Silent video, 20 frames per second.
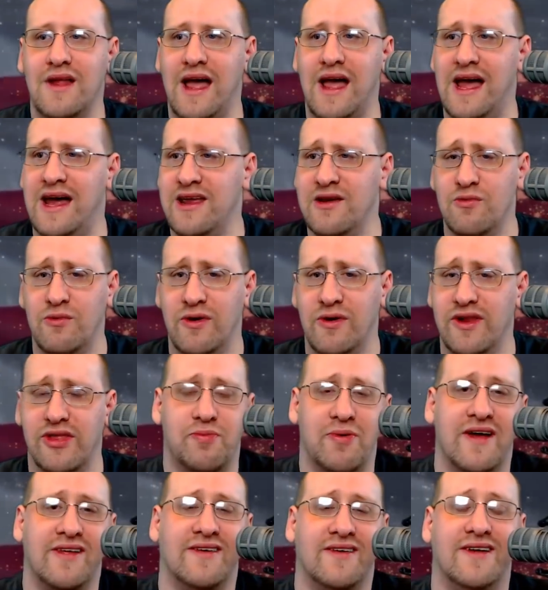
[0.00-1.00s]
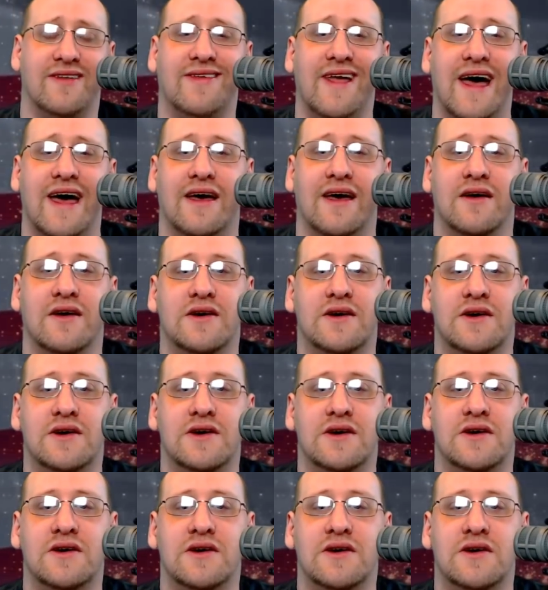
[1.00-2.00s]
And he, what did the president say?
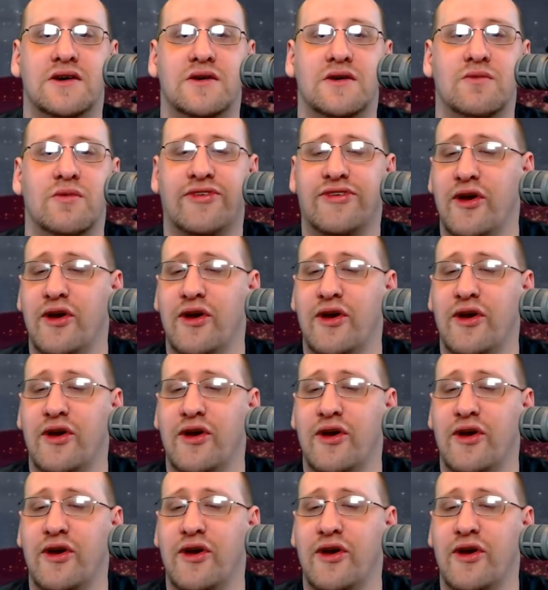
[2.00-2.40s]
Well,